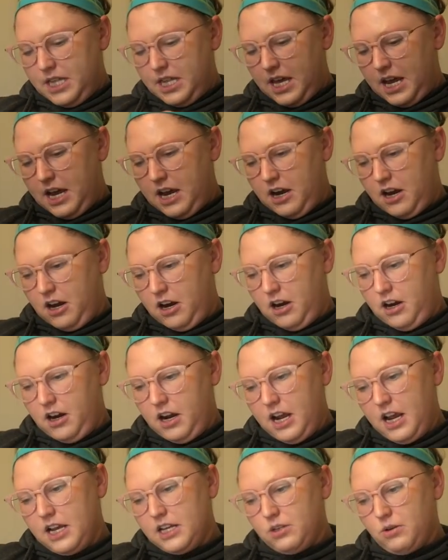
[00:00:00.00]

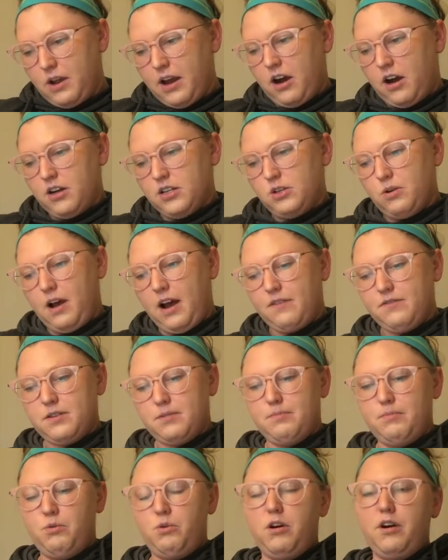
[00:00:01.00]
there. So I also have
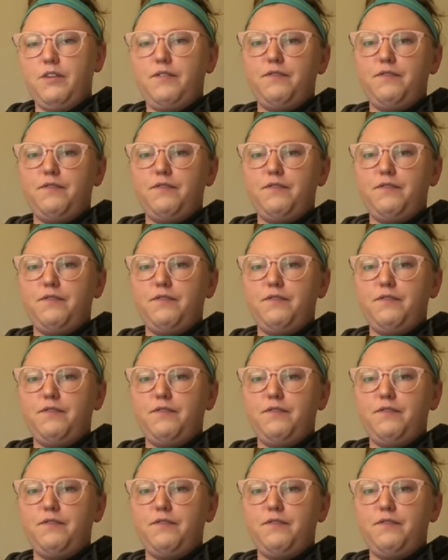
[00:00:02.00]
some more